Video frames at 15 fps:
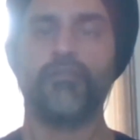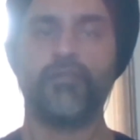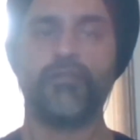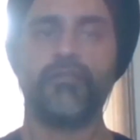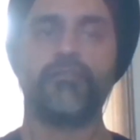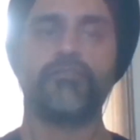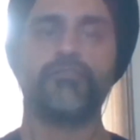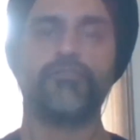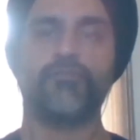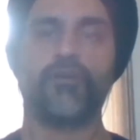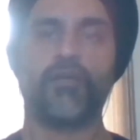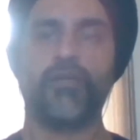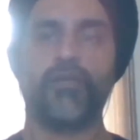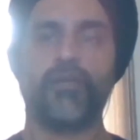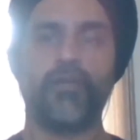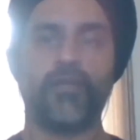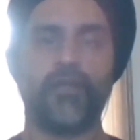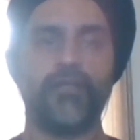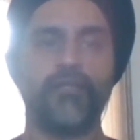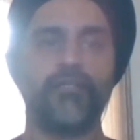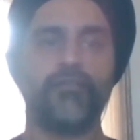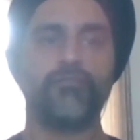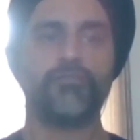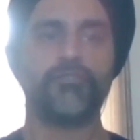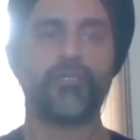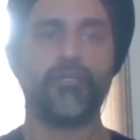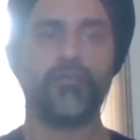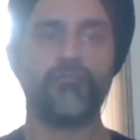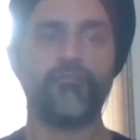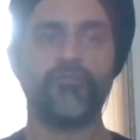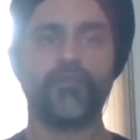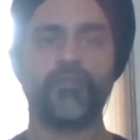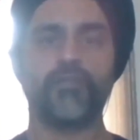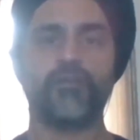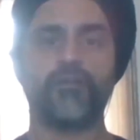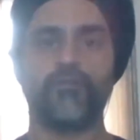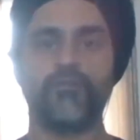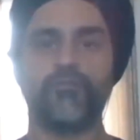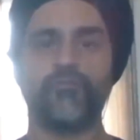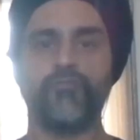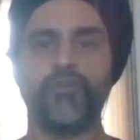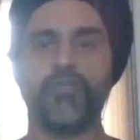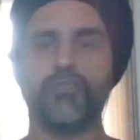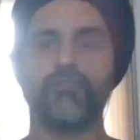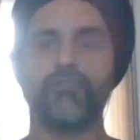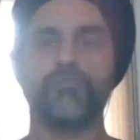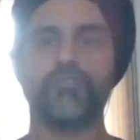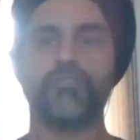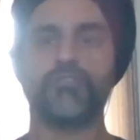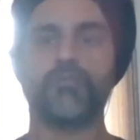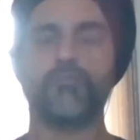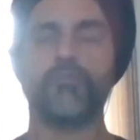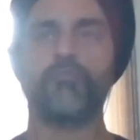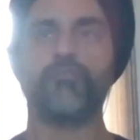Right. So I need to start figuring out where the user is coming